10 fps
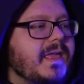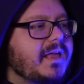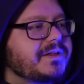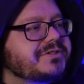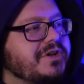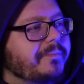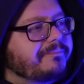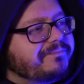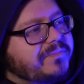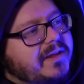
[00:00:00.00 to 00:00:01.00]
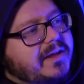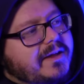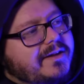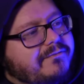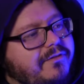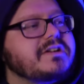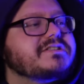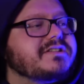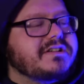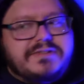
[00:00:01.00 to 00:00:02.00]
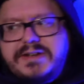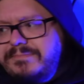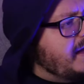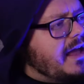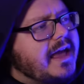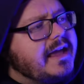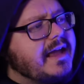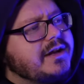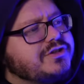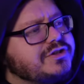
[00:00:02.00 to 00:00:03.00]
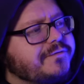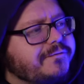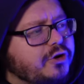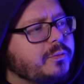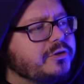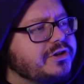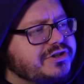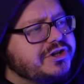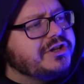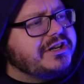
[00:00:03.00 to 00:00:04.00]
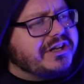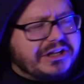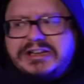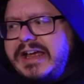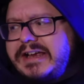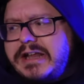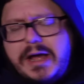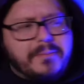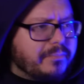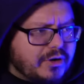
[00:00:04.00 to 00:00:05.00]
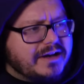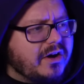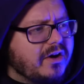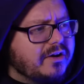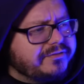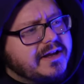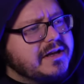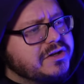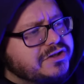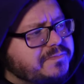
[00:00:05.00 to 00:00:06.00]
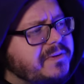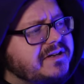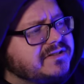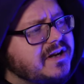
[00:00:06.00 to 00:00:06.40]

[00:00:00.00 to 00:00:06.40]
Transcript: So, Vice TV. AH's former attorney, Elaine Bredehoft, speaks out